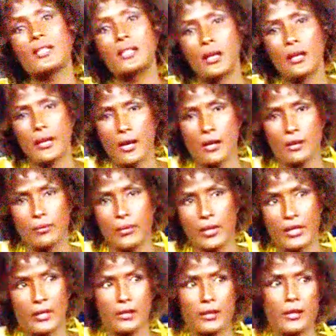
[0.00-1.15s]
West can help.
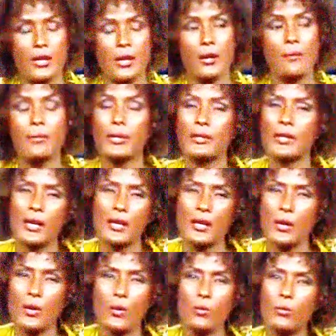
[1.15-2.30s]
Yes, but
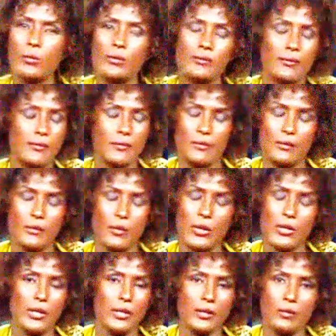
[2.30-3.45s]

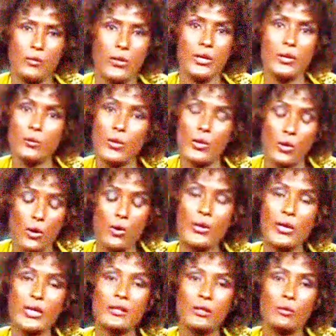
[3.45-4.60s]
we all
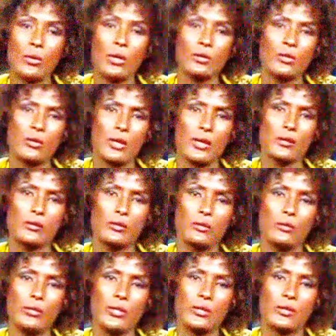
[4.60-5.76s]
need to work together to
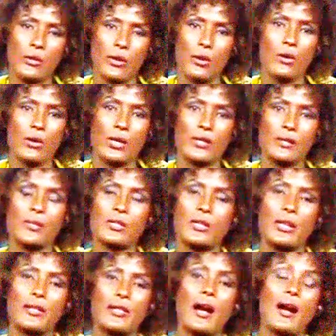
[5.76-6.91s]
do this in order,
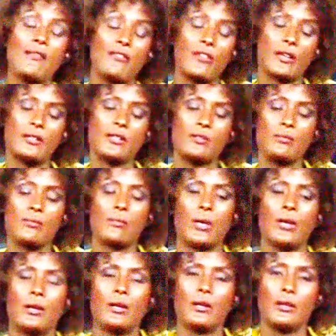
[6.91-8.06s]
especially the African
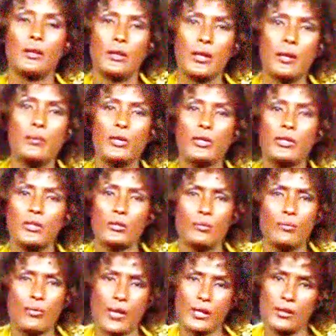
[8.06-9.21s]
communities
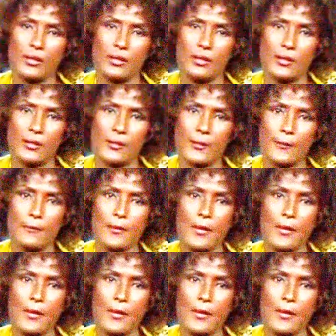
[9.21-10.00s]
who practice this.